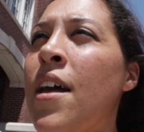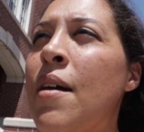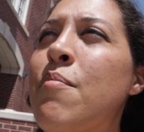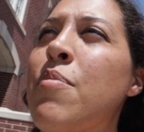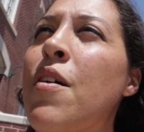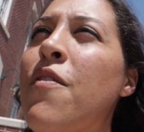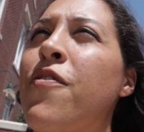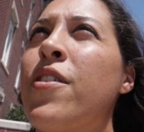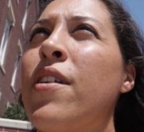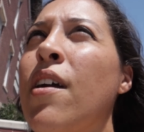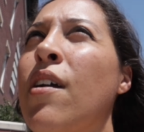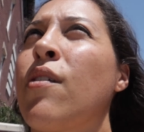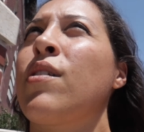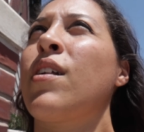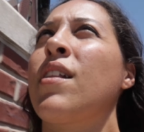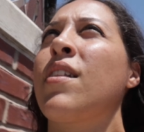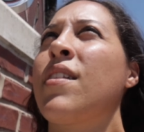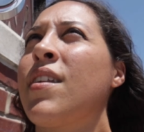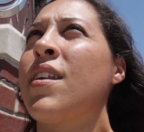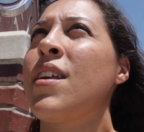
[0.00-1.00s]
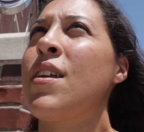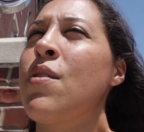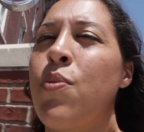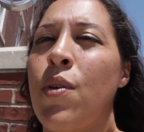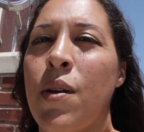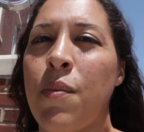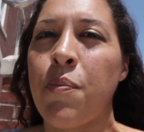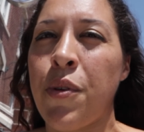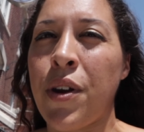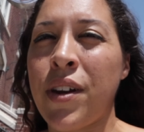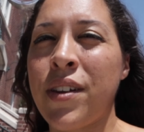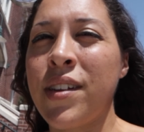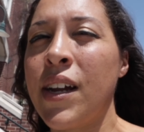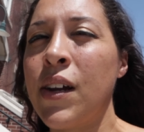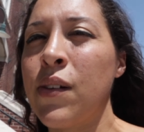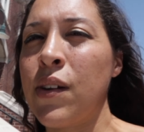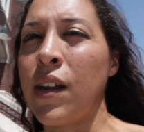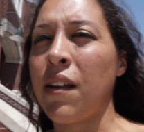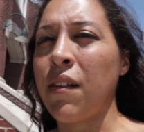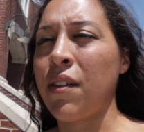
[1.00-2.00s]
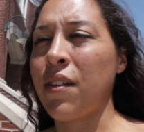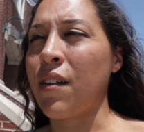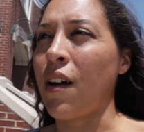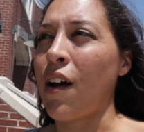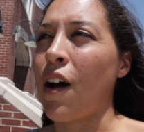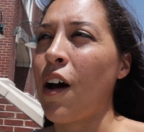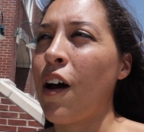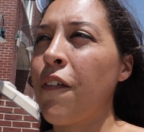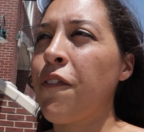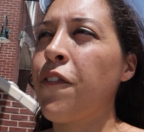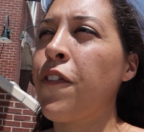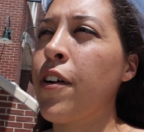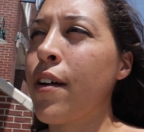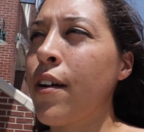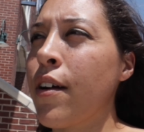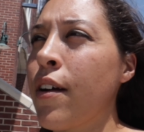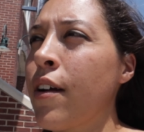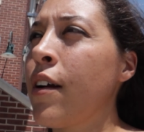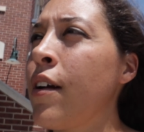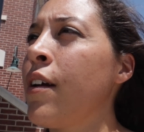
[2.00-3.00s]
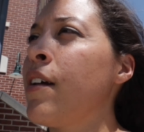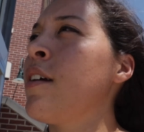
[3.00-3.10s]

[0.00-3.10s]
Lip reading: But for now, let's see what Bricktown has to offer.